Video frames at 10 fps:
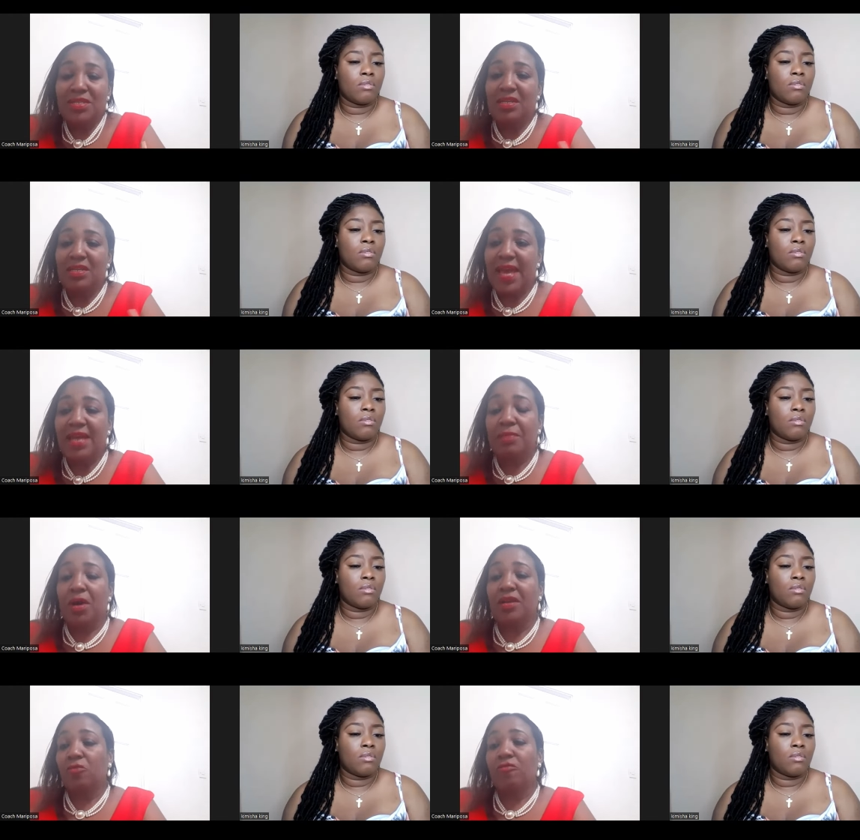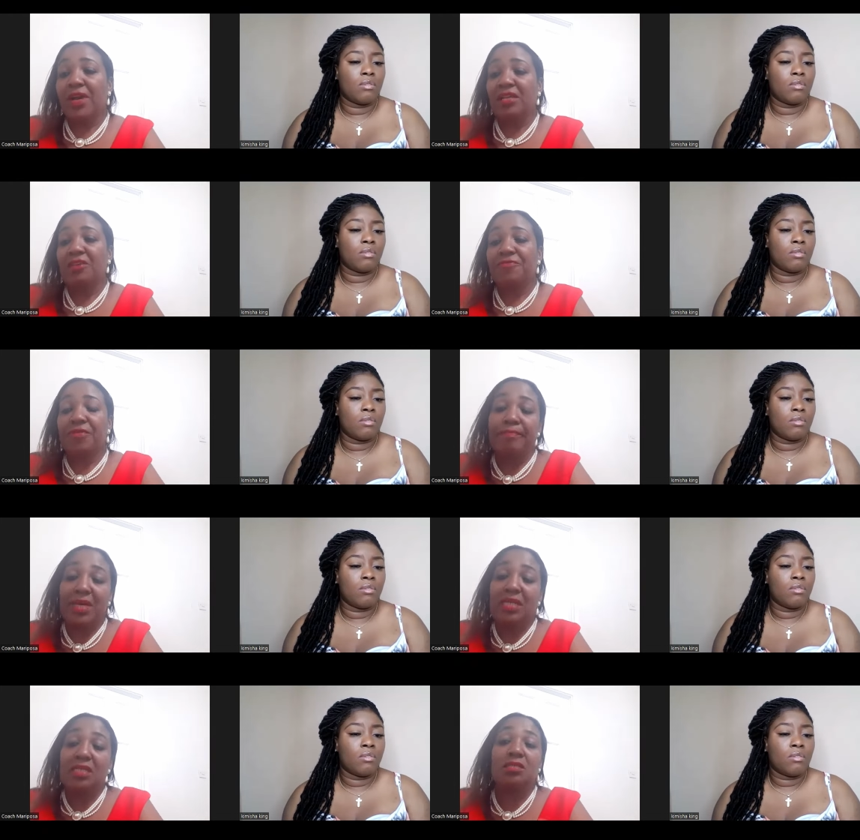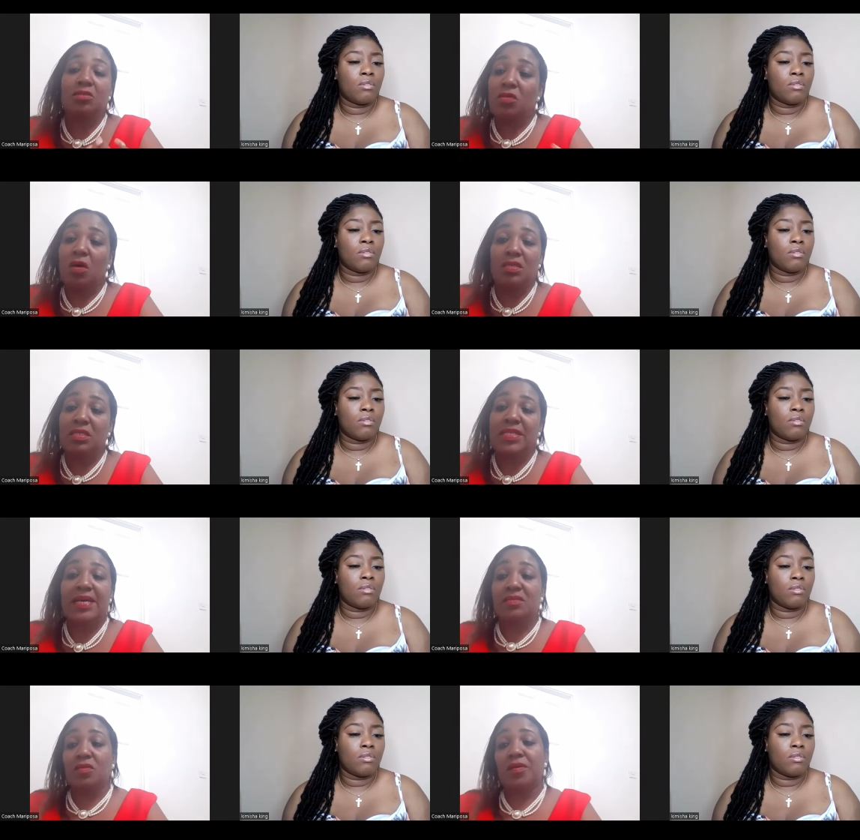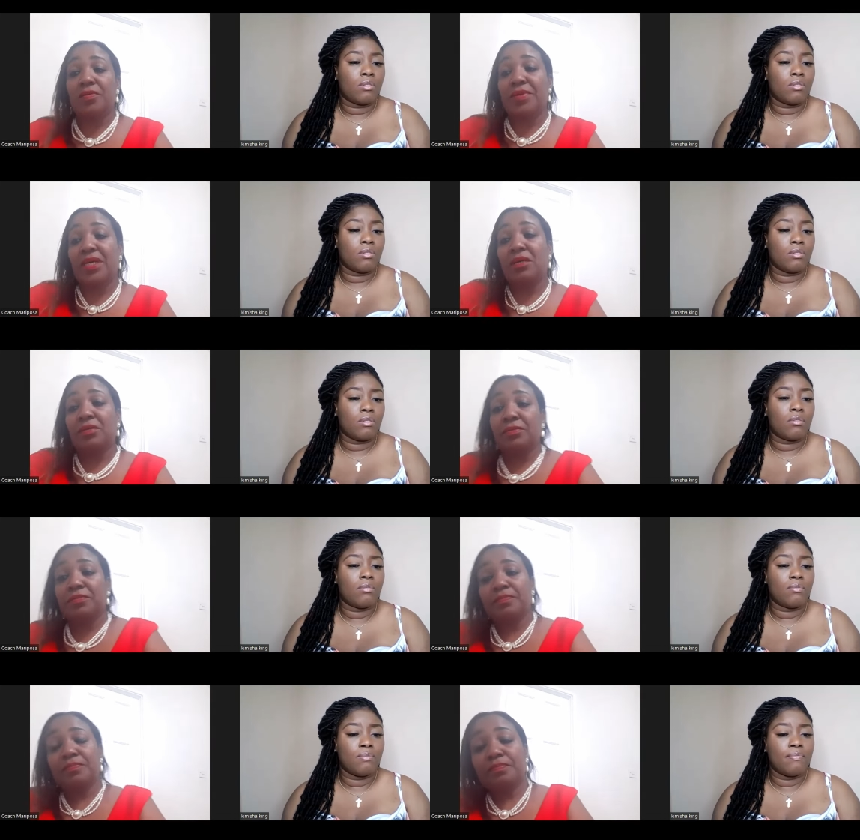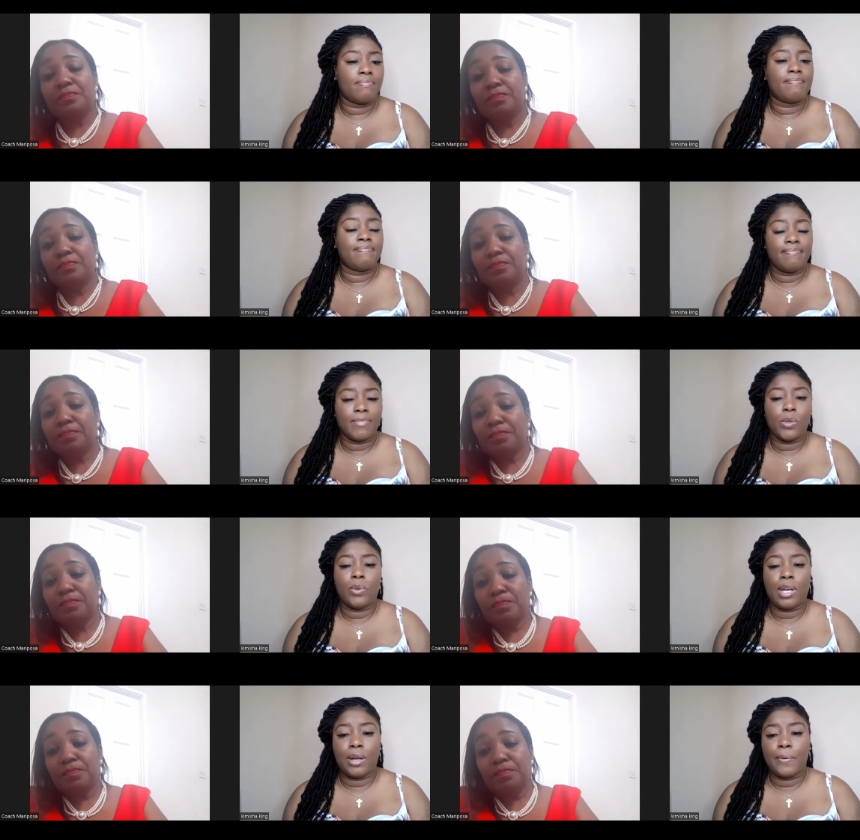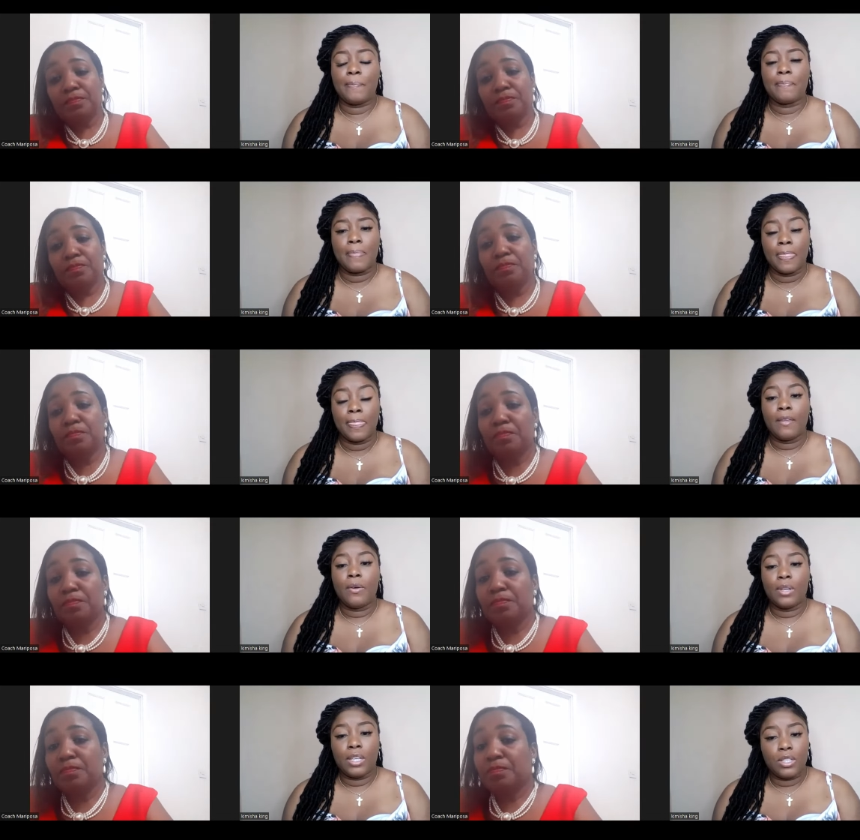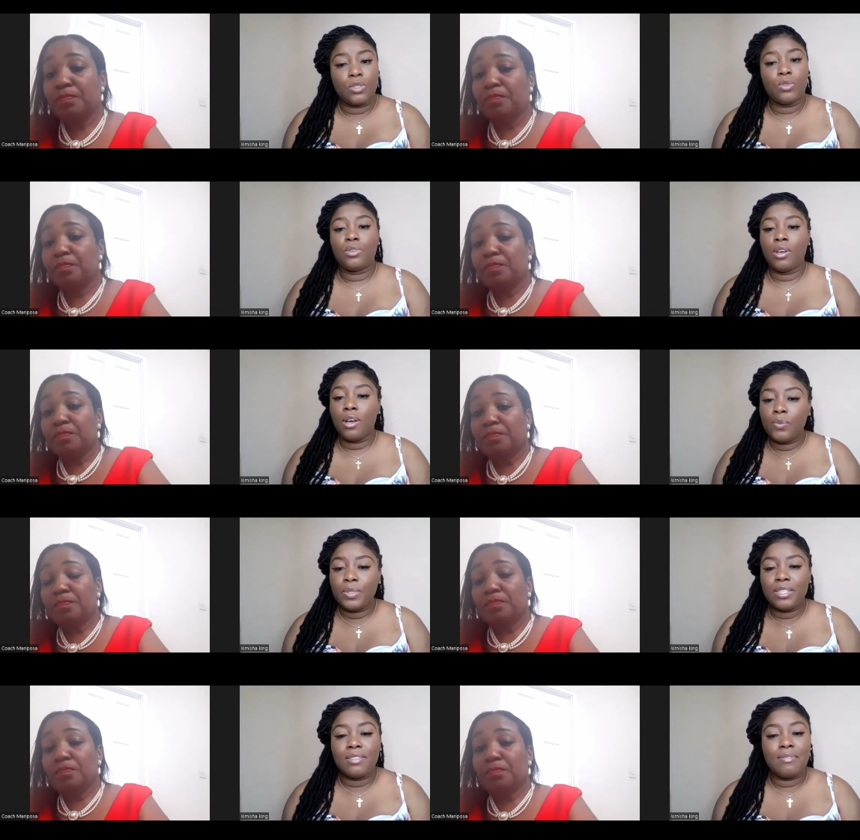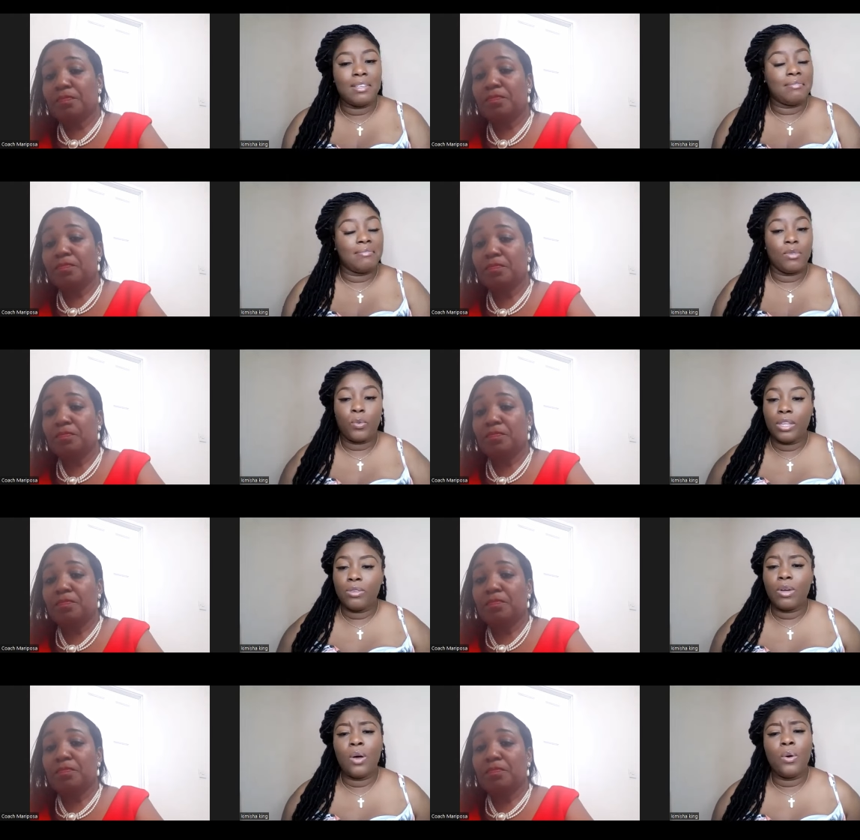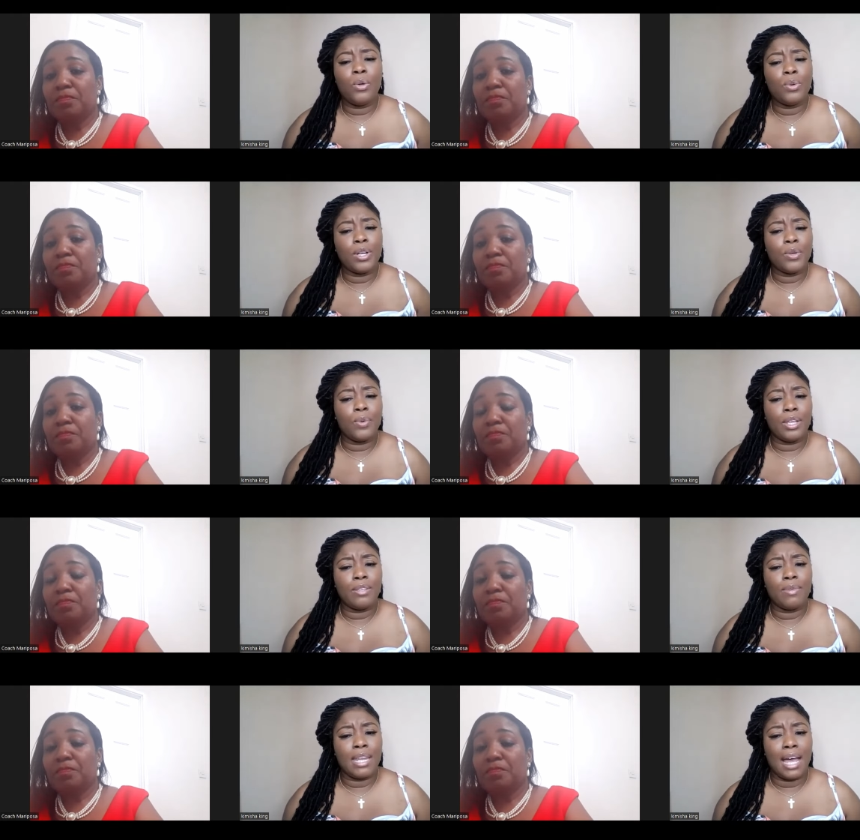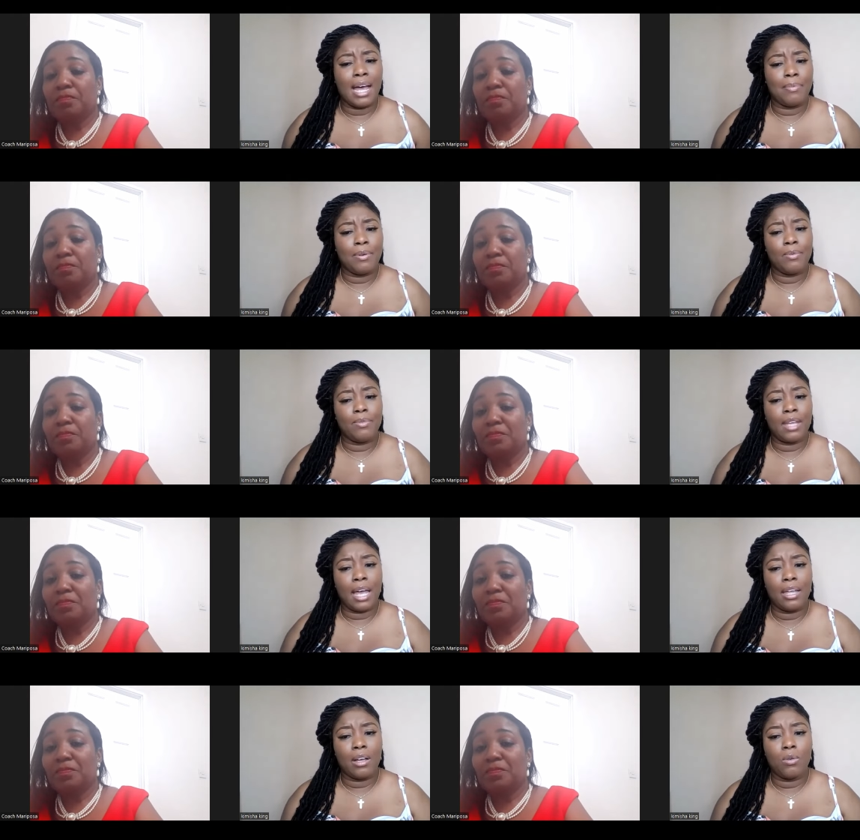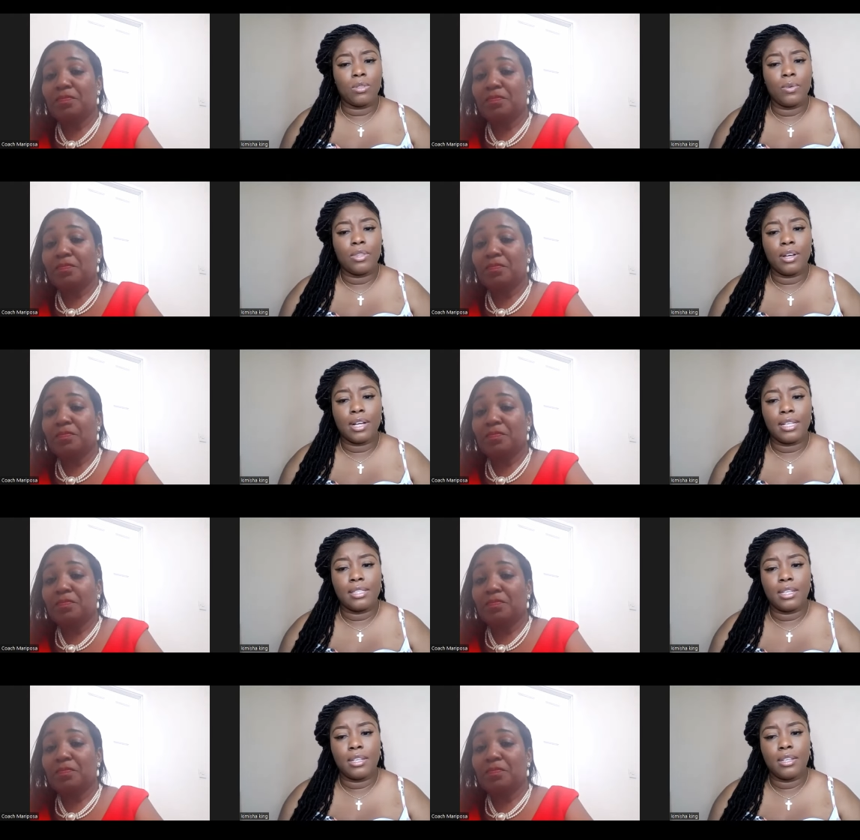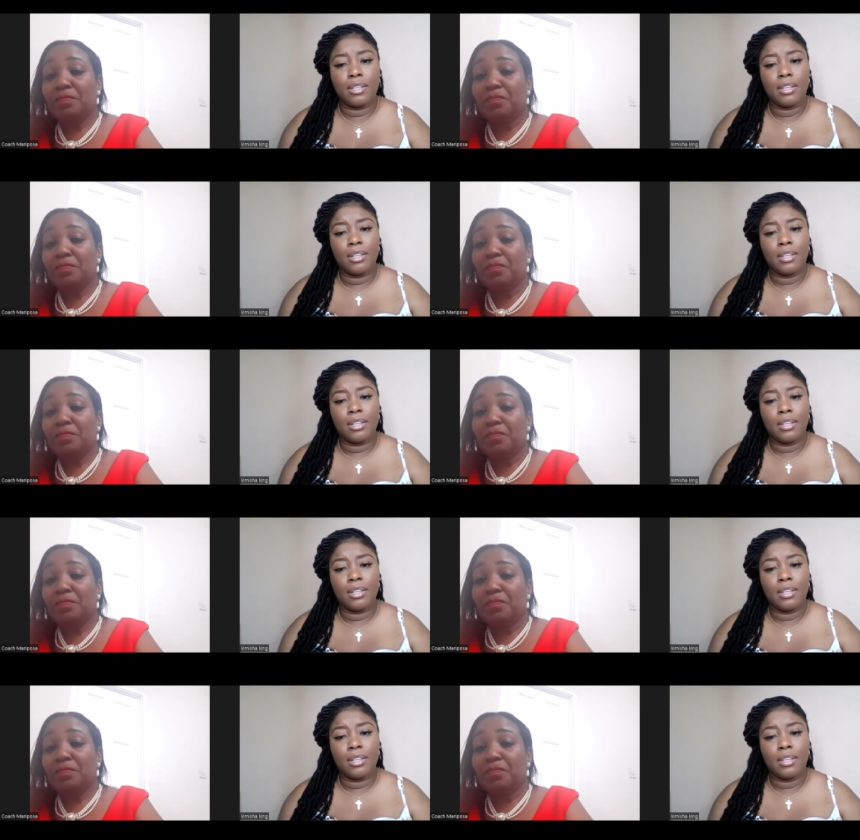Speaker 1: wasn't anybody really for me to talk to that sort of way. Mm, wow.
Speaker 2: Okay, so now we speak. We went. So how old were you when when that happened? That encounter with your cousin?